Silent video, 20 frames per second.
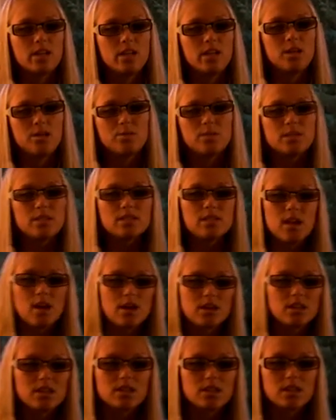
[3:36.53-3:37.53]
Humans
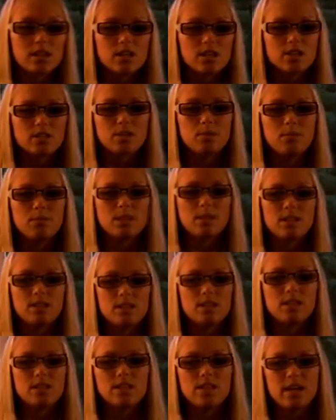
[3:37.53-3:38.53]
are considered to be
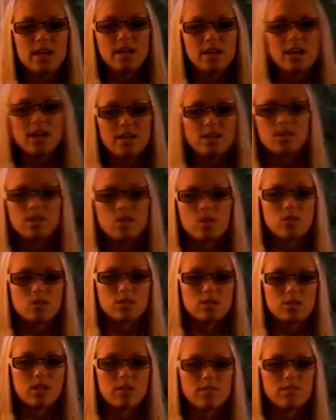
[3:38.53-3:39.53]
the dead-end
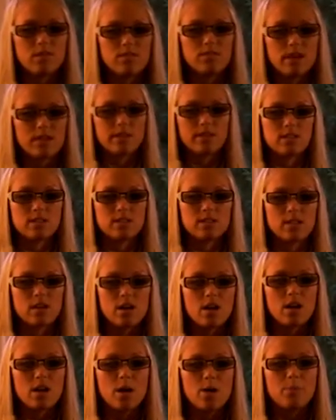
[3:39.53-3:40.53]
host of the virus,
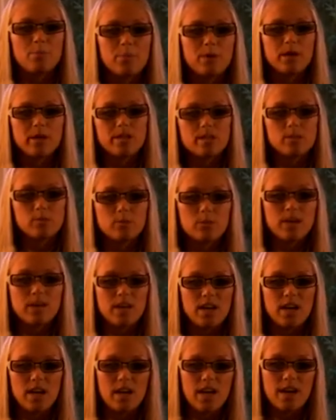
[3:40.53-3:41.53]
because when
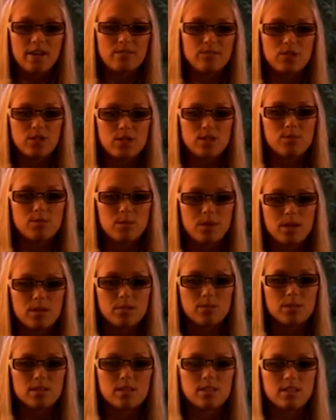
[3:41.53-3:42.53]
they have
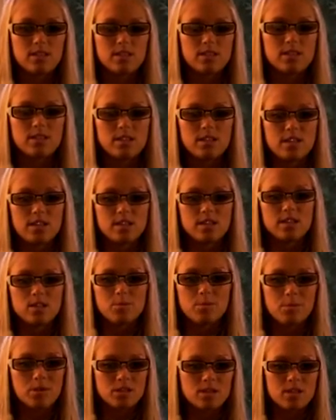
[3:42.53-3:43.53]
transmitted with the disease, the
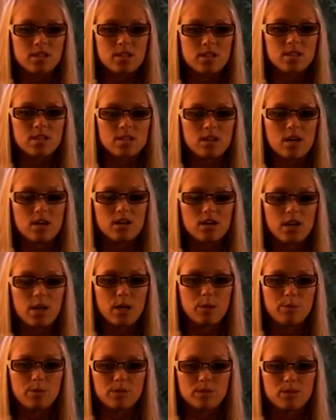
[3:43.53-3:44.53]
person is
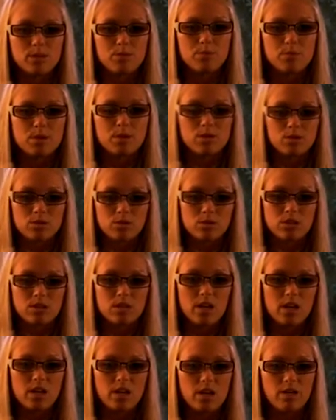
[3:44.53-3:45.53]
unable to produce
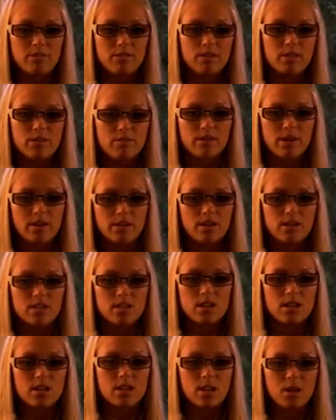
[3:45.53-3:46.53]
enough of the
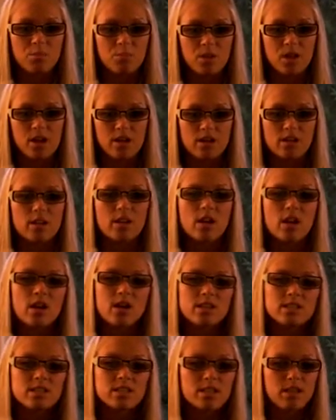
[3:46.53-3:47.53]
virus in their blood
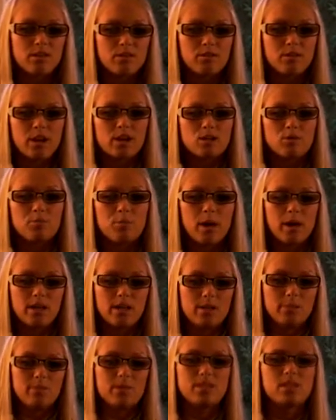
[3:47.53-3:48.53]
to infect
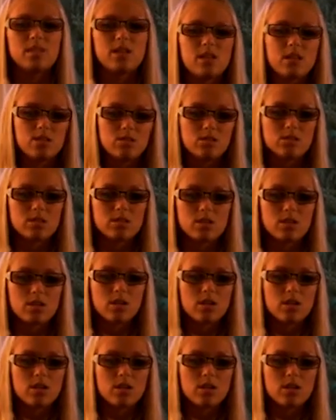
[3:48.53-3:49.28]
biting mosquitoes.